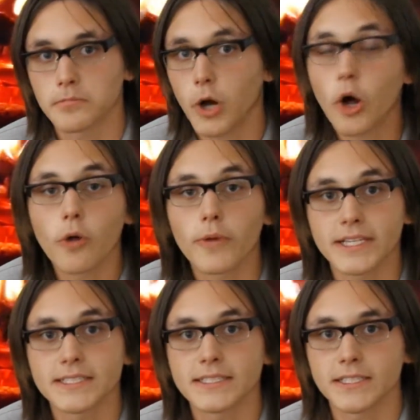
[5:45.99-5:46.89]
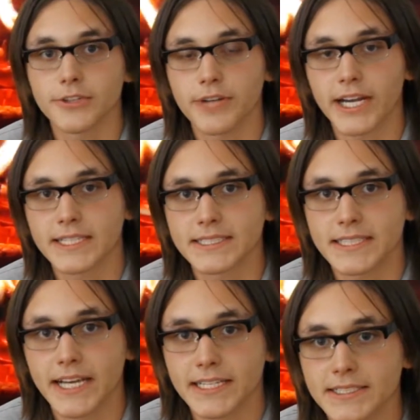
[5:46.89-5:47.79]
all races in the United
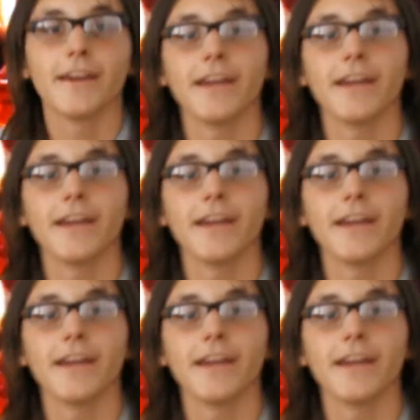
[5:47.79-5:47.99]
States.